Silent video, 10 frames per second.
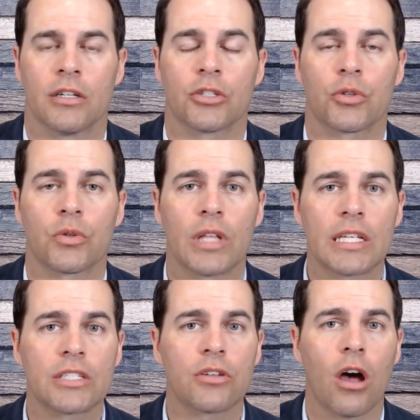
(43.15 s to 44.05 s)
So
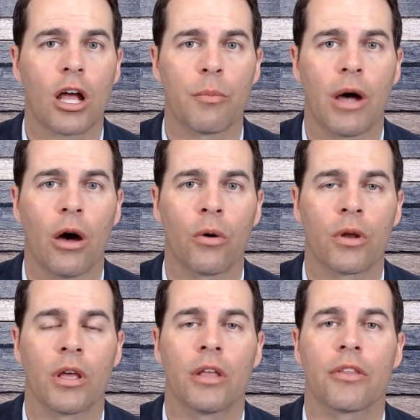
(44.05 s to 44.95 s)
let's talk about
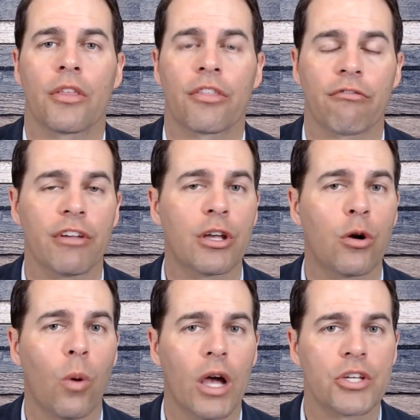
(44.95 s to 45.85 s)
the 3
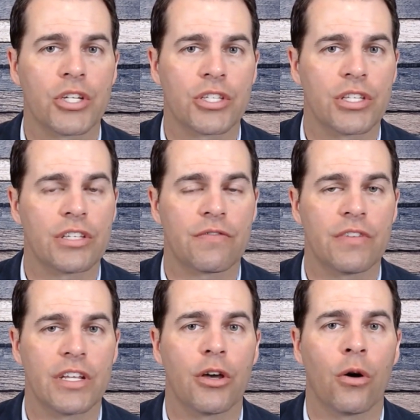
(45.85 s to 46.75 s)
questions in this
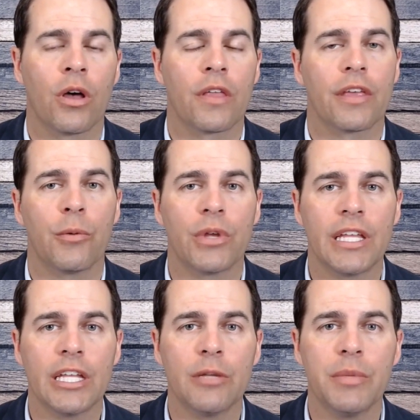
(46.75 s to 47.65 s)
video that we
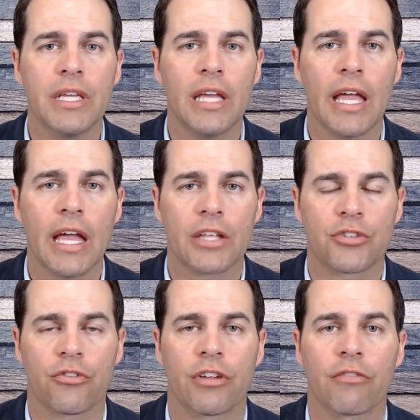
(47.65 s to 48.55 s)
need to be
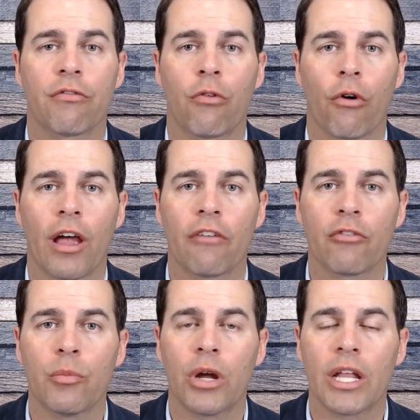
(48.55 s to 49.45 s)
answering for
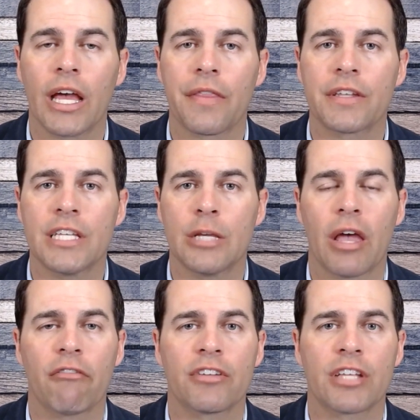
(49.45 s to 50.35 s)
everybody on the team
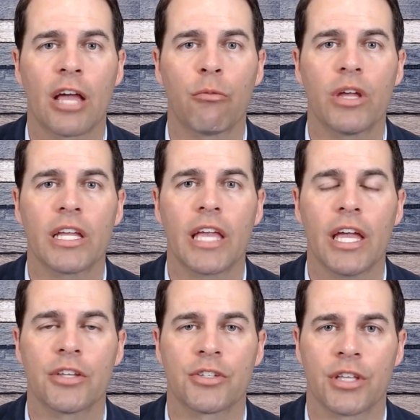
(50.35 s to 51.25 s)
every time we
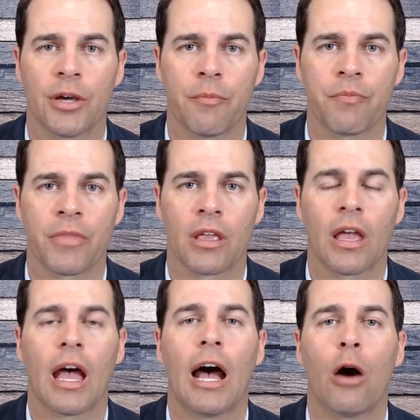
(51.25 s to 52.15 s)
engage them,
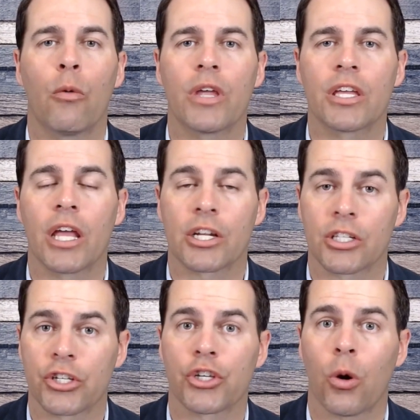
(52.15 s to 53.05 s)
how we can actually
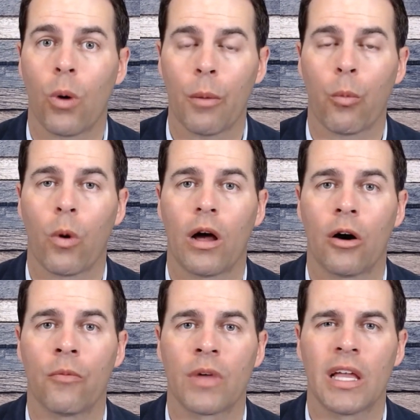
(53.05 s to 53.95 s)
show up
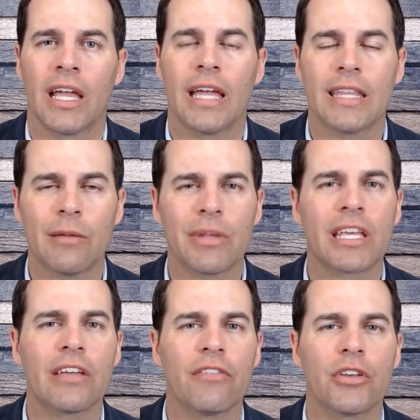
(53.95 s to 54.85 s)
well, and then I'm going to
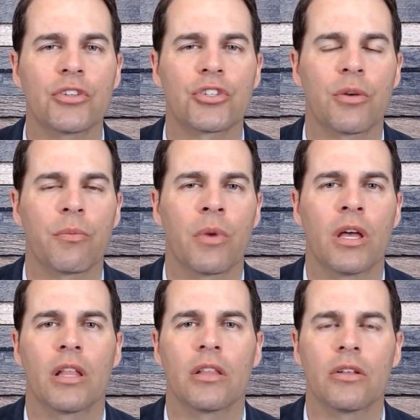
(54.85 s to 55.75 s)
give you some
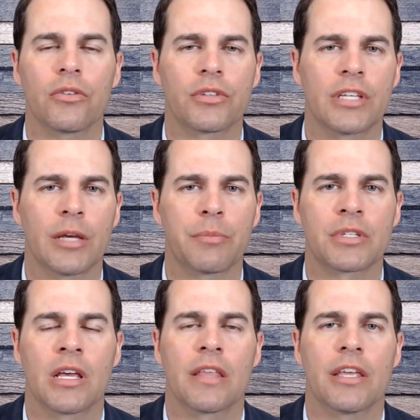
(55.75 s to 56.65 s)
little
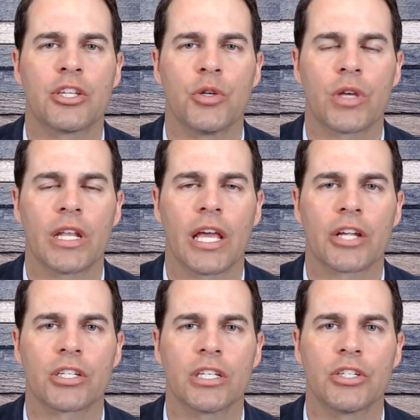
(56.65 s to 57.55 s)
tips that you can
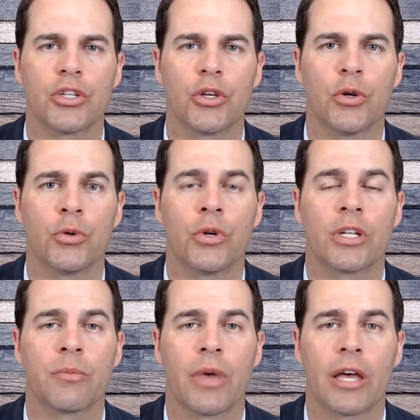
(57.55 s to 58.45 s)
actually do
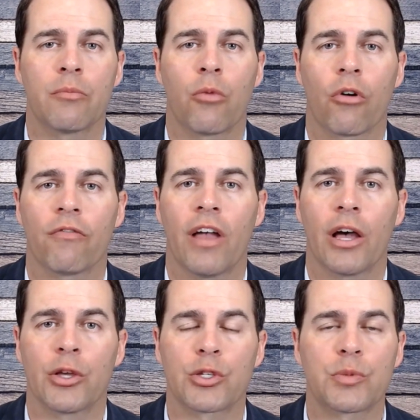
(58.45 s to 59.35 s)
to add more
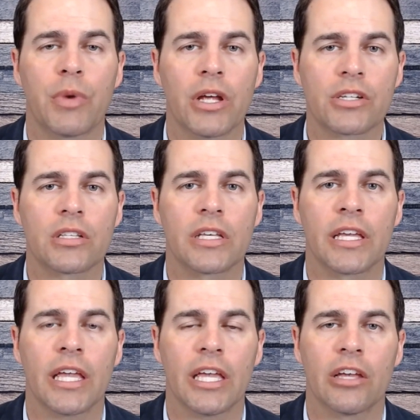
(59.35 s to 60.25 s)
value,
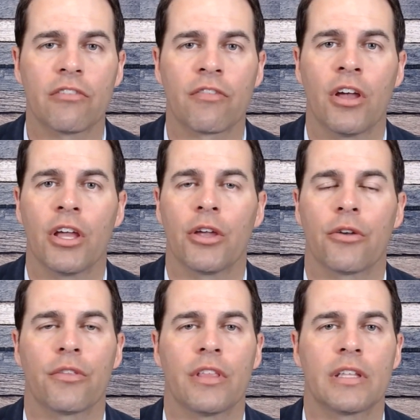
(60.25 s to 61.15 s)
especially if you're
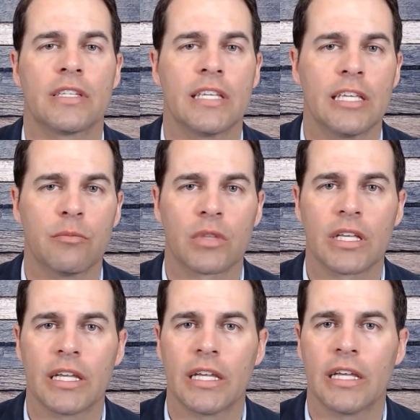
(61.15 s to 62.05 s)
the team
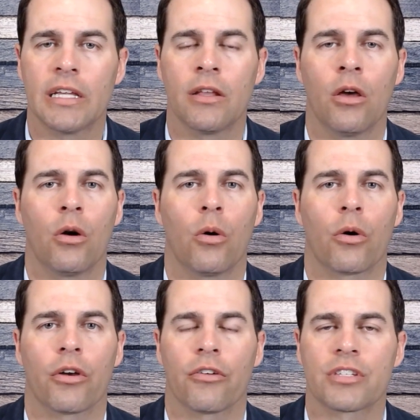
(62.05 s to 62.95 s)
lead or
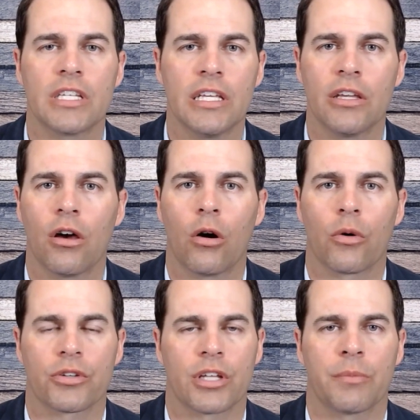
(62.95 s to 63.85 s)
you're a CEO or
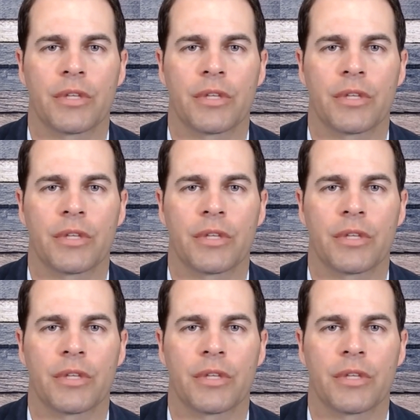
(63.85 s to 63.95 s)
something.